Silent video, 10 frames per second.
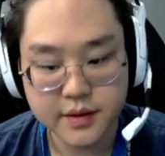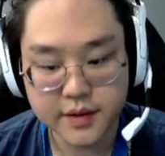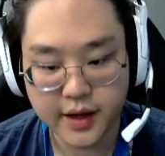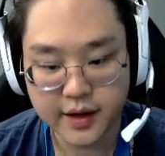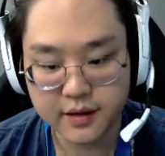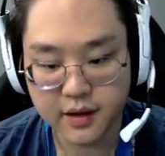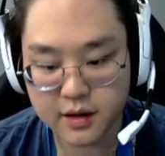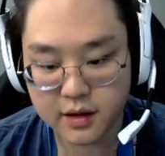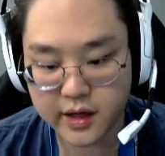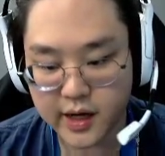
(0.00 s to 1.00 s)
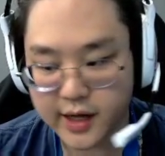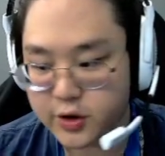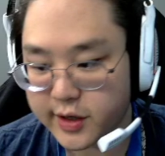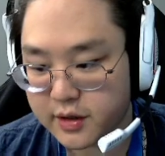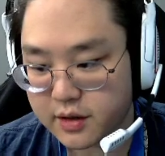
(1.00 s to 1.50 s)
Okay, luckily I
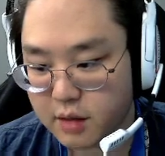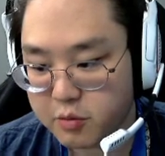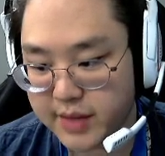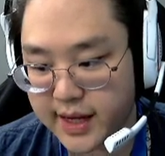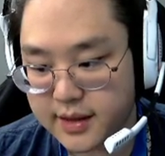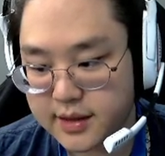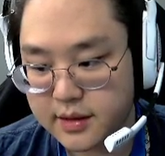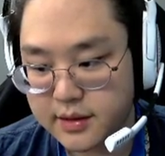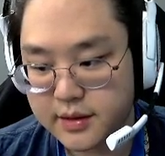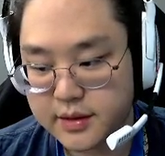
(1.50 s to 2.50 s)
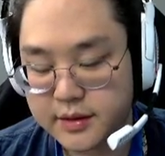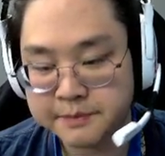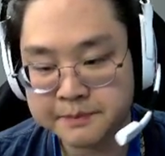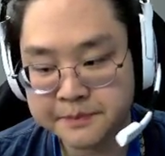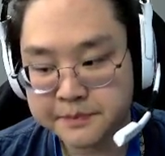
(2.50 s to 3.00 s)
traded a couple back.
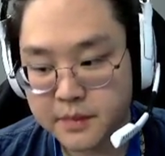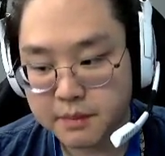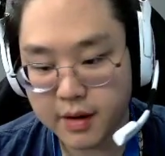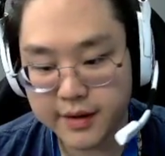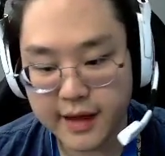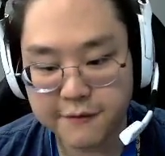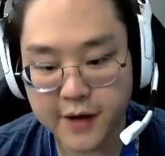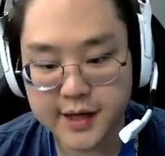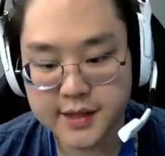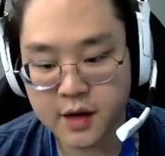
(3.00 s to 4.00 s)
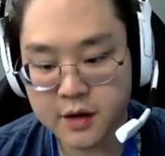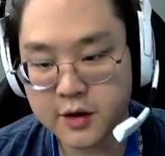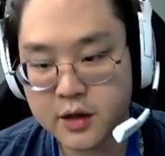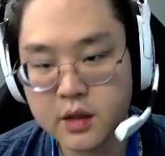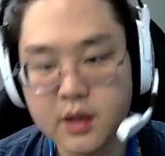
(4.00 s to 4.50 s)
But that fight is not
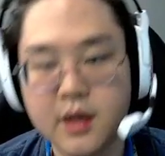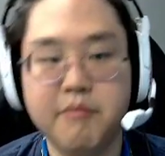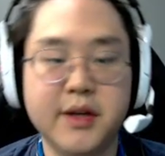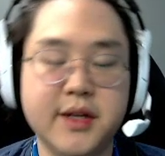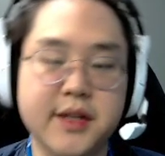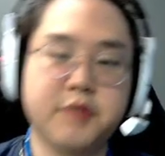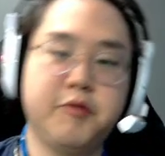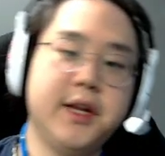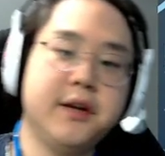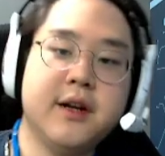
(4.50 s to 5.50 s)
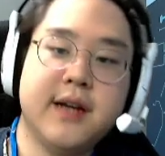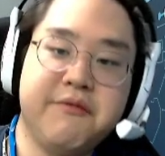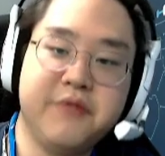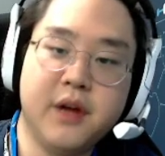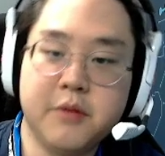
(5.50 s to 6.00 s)
good because we did not have
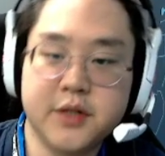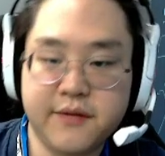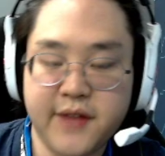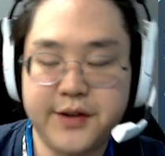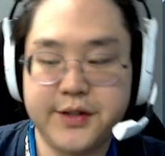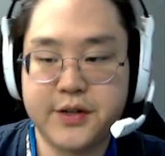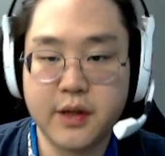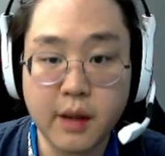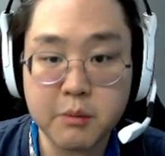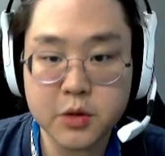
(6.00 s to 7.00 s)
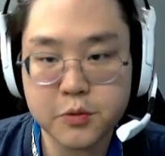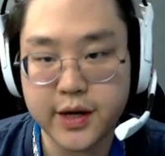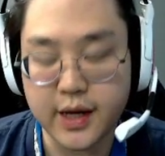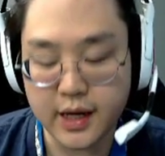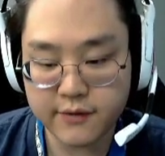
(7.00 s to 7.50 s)
numbers advantage. Numbers were
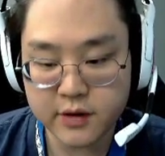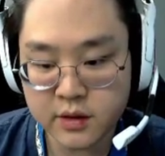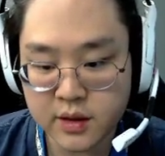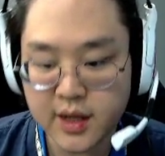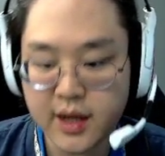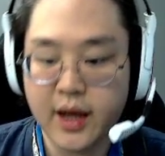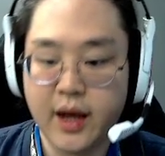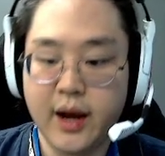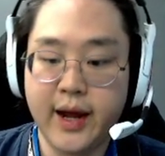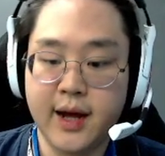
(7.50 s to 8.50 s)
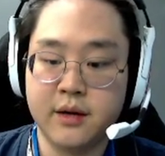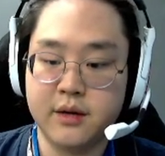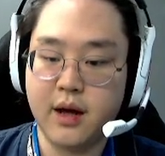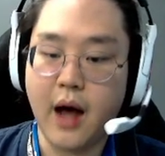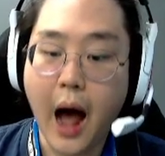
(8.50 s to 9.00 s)
even, and
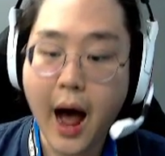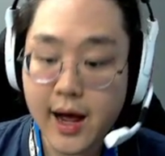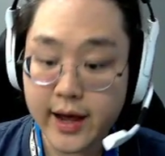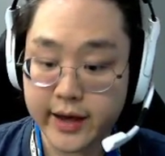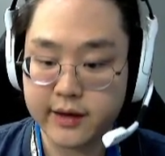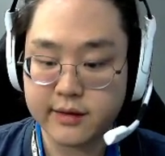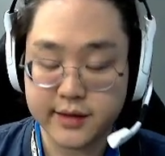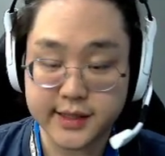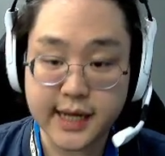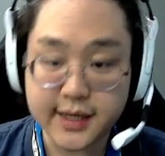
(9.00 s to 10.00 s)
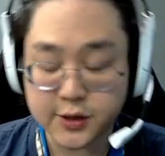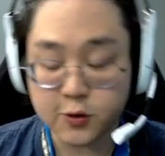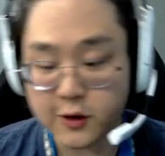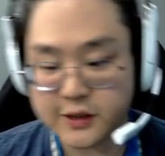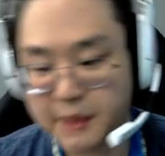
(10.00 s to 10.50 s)
I, the second
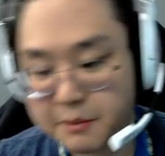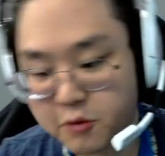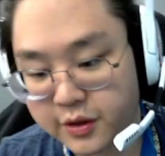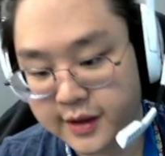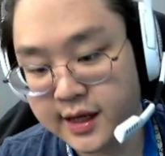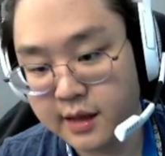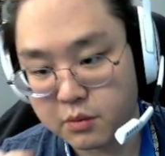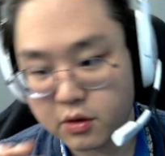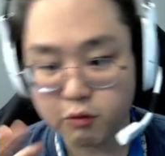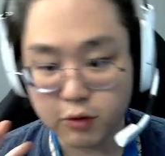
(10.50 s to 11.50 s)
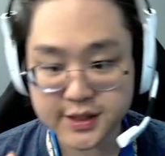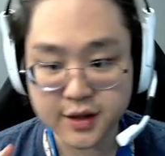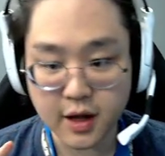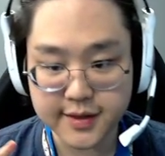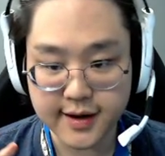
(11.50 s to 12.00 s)
strongest member on the team, was
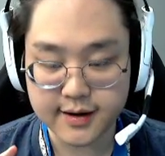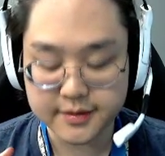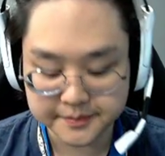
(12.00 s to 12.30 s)
not there.